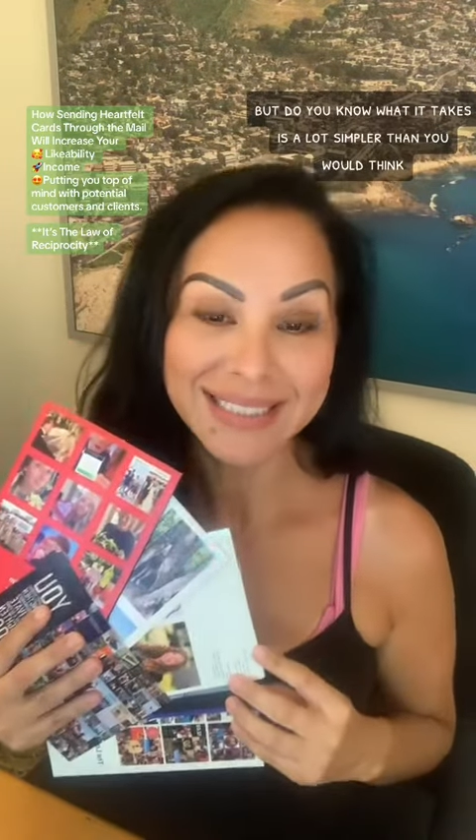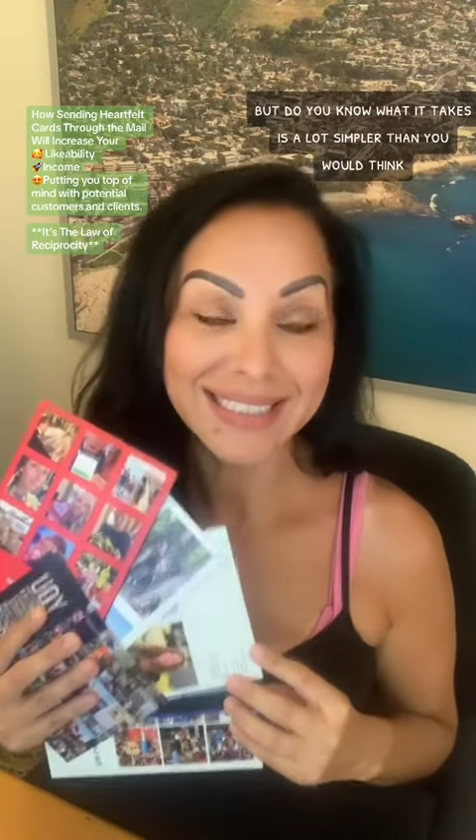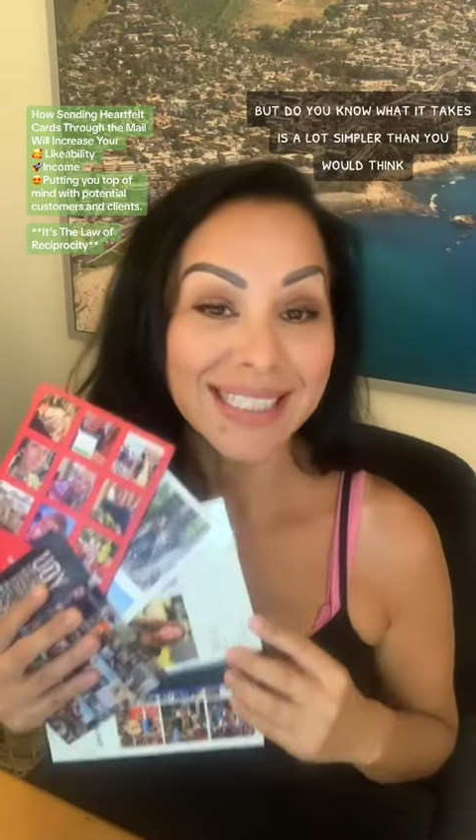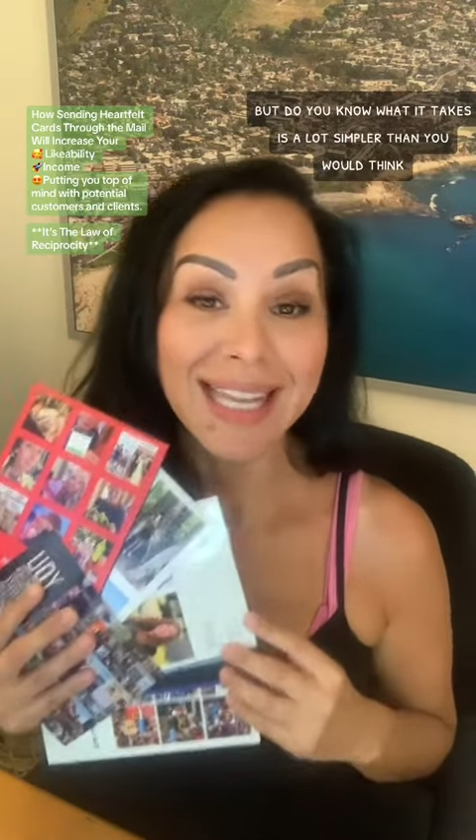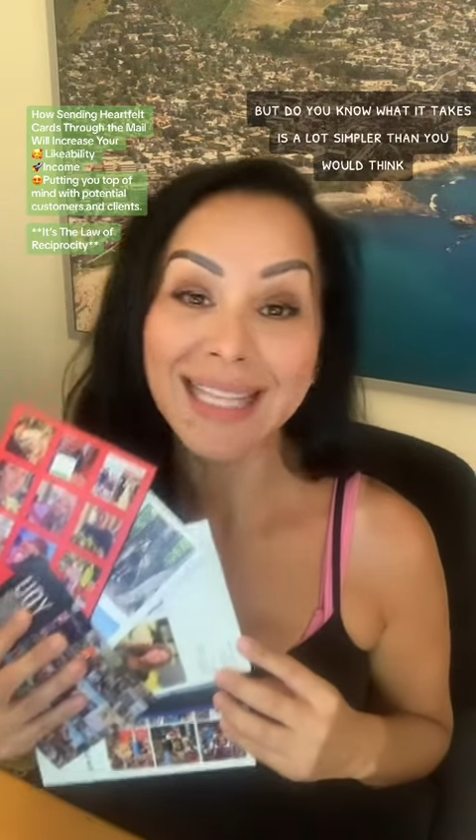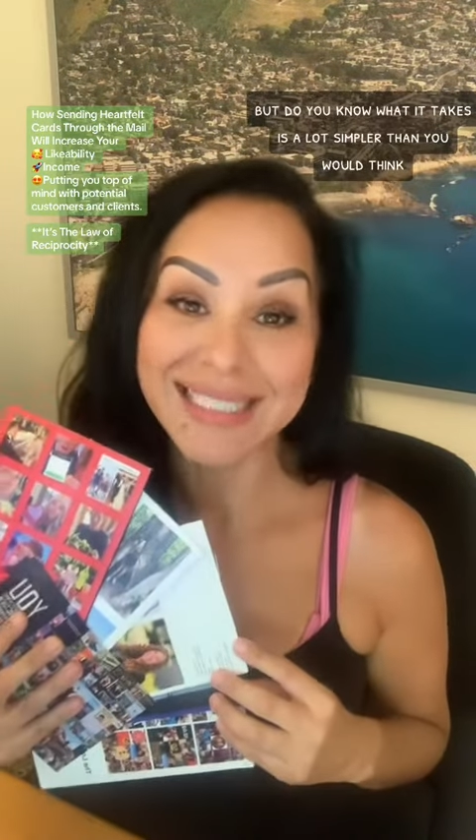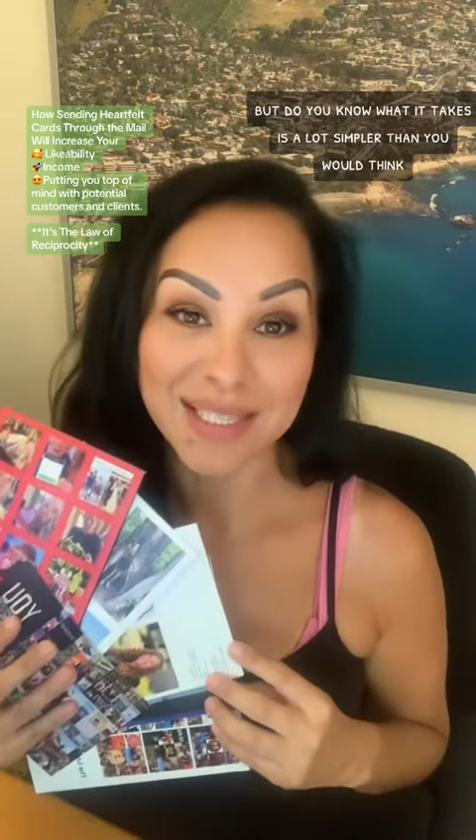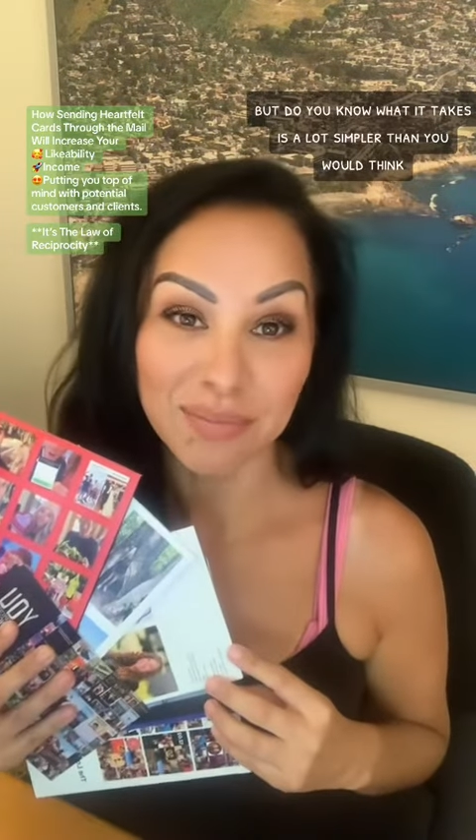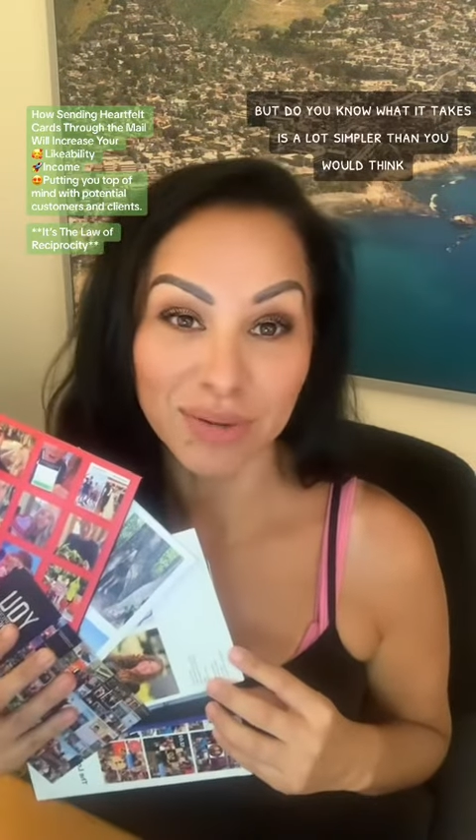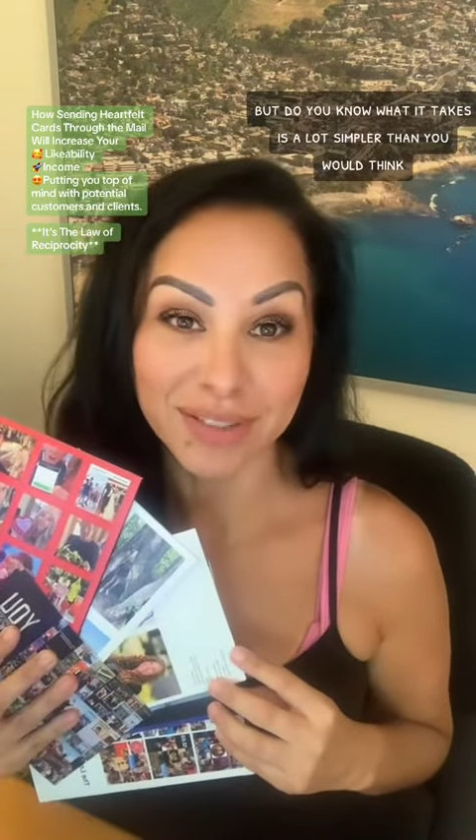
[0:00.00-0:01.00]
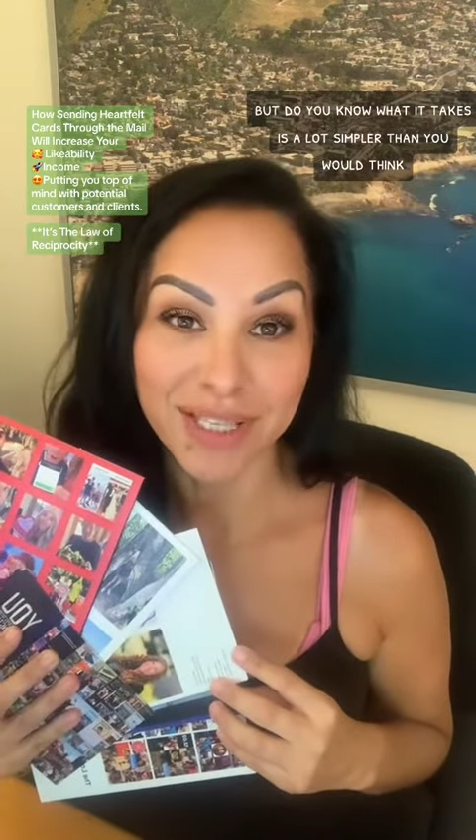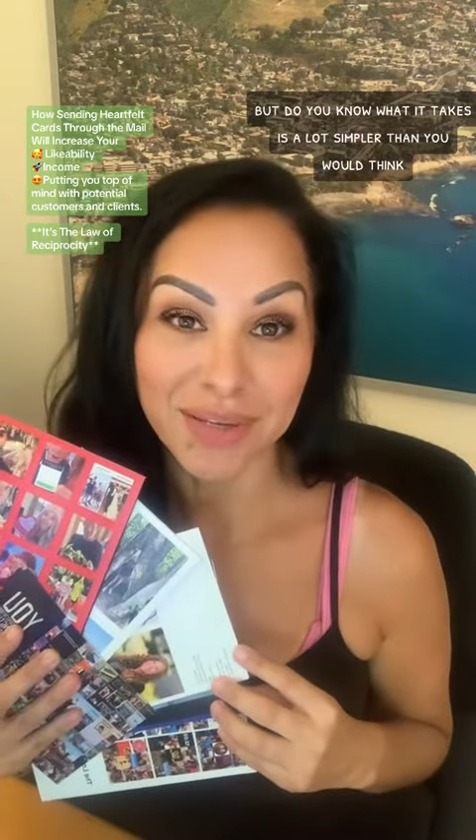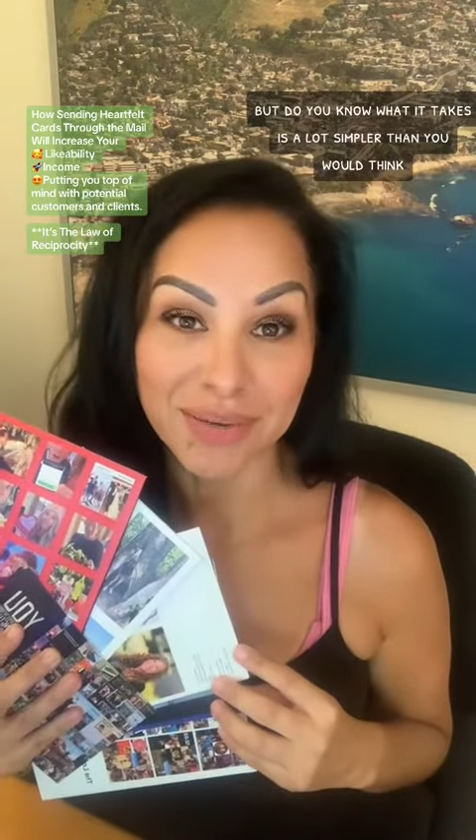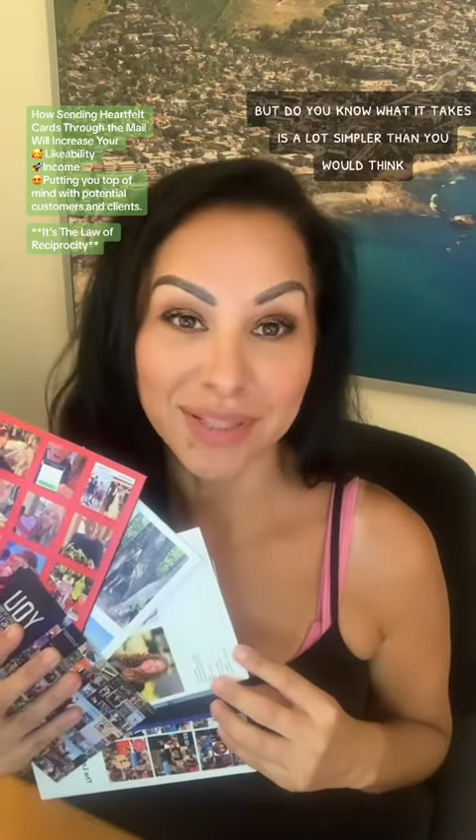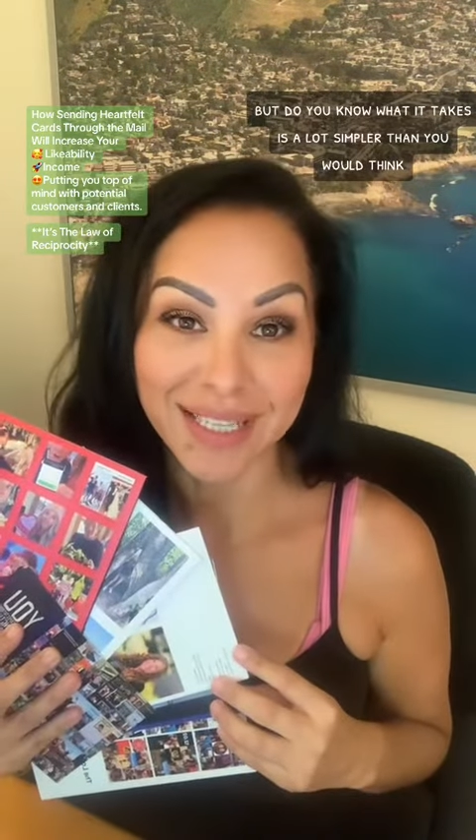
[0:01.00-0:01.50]
It's a lot simpler than you
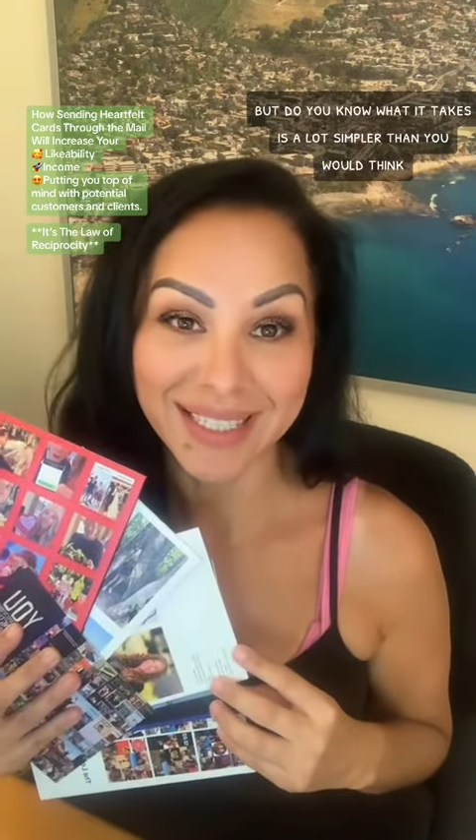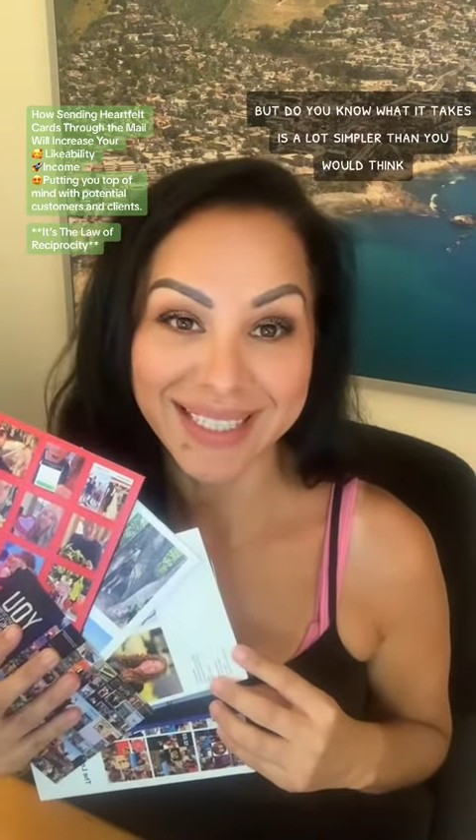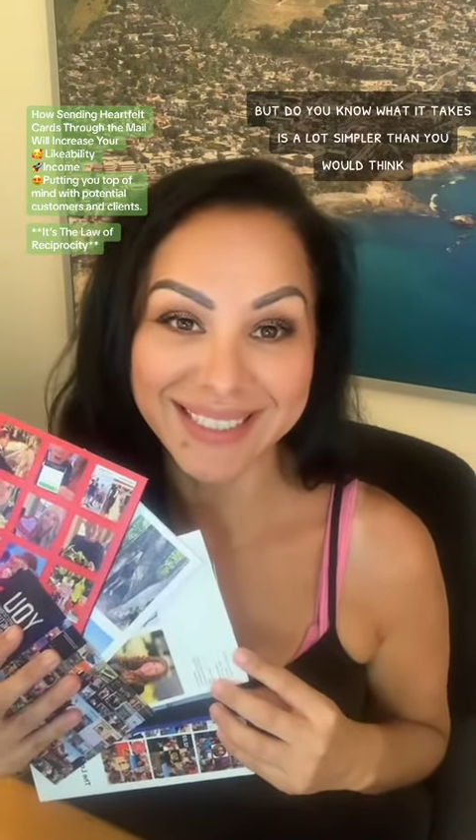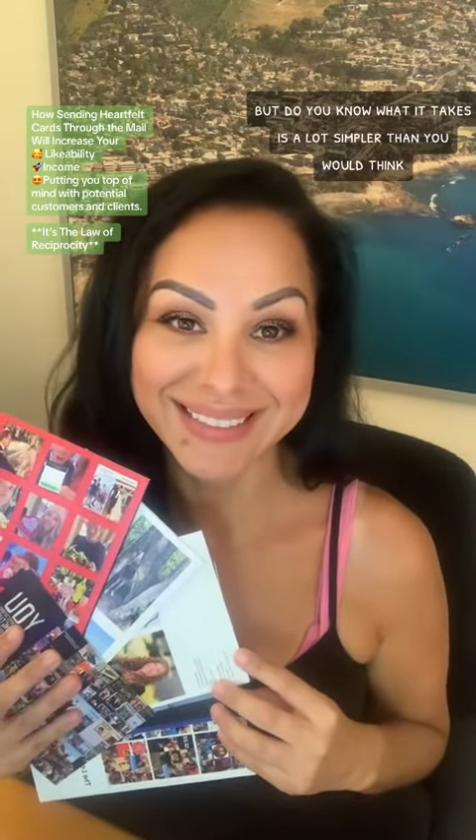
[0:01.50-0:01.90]
would think.